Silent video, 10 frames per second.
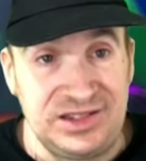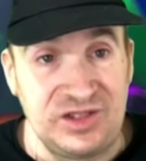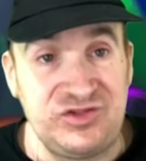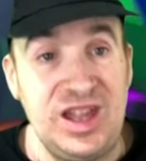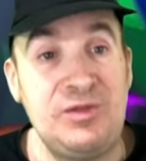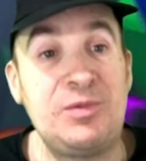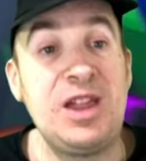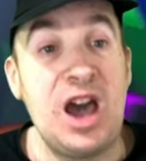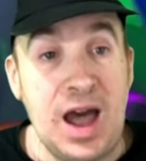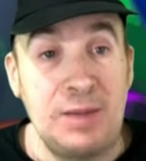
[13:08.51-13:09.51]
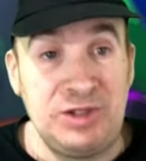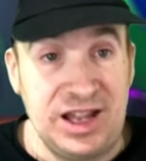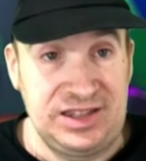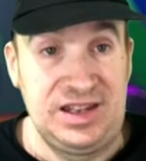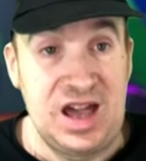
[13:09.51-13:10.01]
since they're fleeing from the
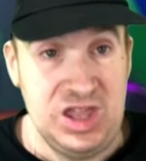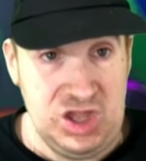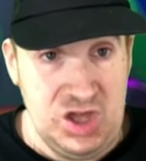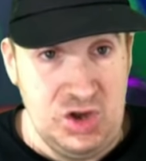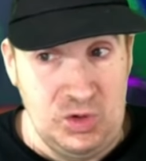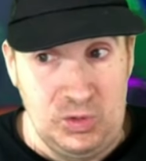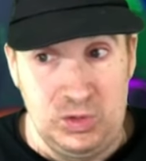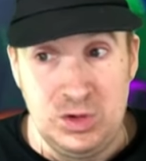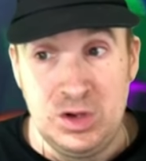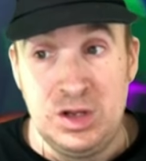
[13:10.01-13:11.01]
object and not you,